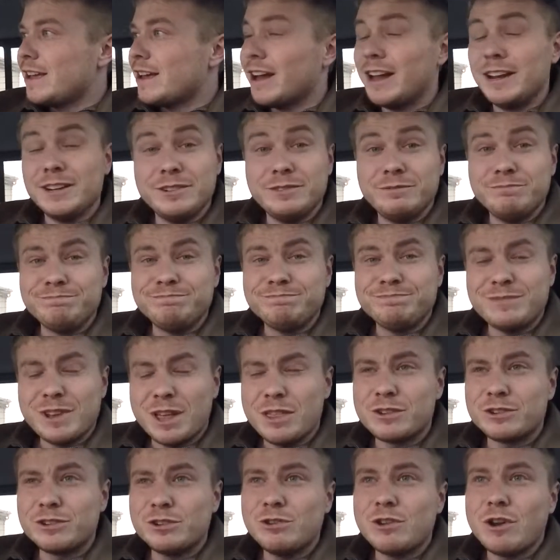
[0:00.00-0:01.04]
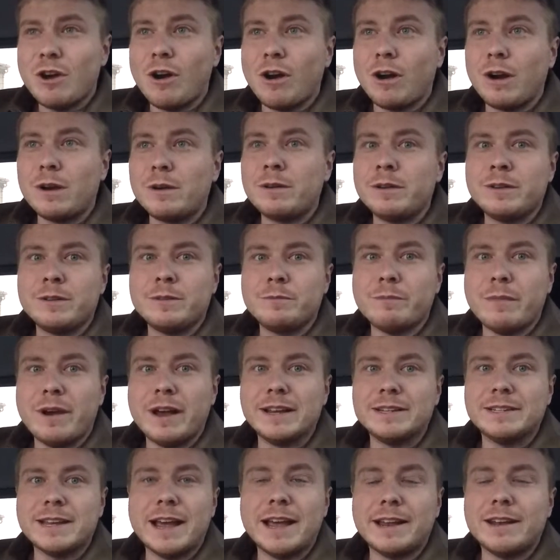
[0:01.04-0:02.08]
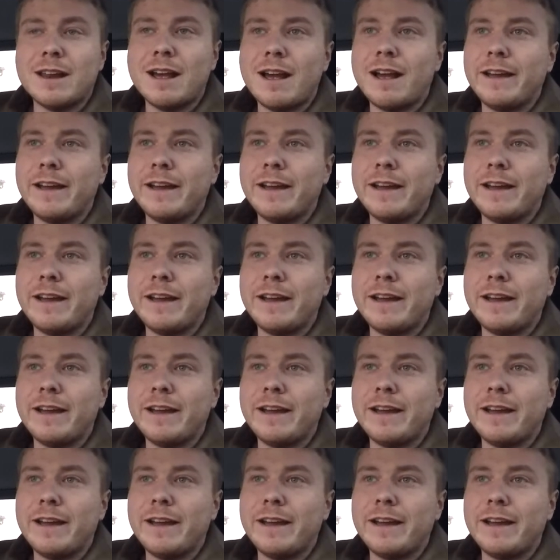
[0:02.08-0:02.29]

Another new car. My dad and